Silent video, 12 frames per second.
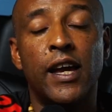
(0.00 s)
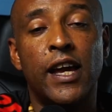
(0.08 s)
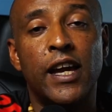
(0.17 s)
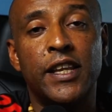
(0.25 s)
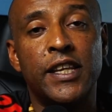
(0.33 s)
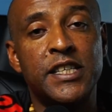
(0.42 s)

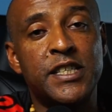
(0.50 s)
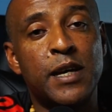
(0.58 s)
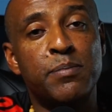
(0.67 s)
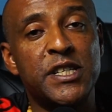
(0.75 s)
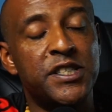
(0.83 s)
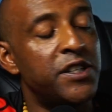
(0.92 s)
And as I
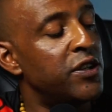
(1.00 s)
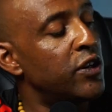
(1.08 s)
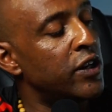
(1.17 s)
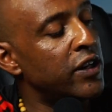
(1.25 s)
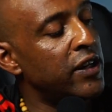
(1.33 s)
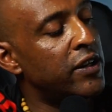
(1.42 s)
mentioned
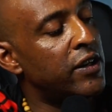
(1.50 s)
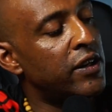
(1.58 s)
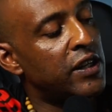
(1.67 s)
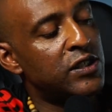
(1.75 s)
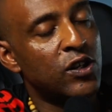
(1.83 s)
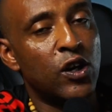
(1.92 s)
earlier,
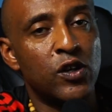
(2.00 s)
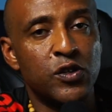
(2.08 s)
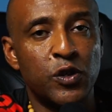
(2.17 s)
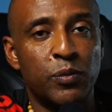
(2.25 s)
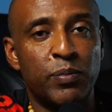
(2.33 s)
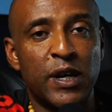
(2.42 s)
it's
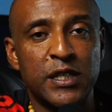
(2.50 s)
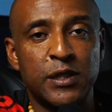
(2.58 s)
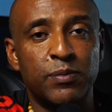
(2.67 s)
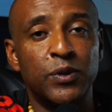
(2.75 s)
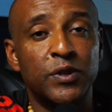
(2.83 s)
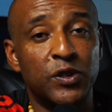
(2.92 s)
also
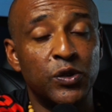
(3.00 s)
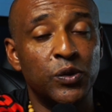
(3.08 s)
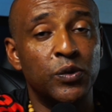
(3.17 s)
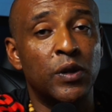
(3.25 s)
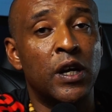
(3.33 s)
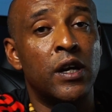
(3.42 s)
possible to